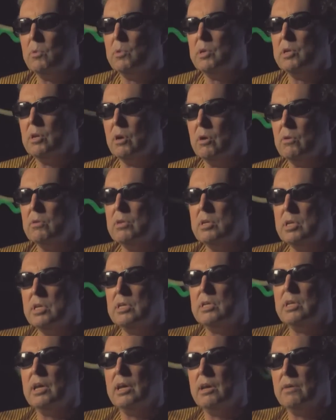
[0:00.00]
we don't need
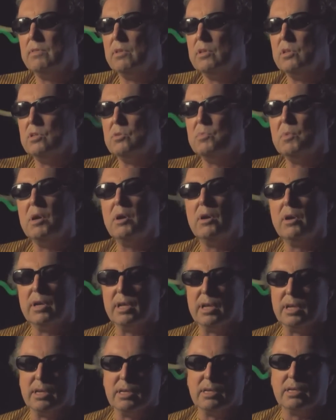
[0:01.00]
to have the
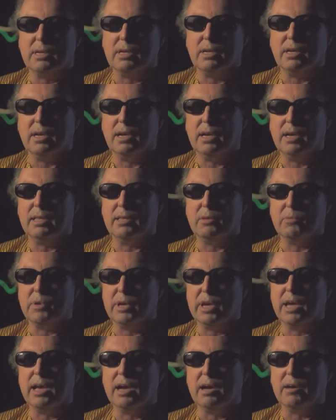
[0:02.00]
disparity that
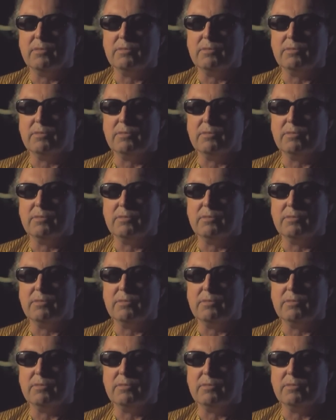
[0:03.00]
we have?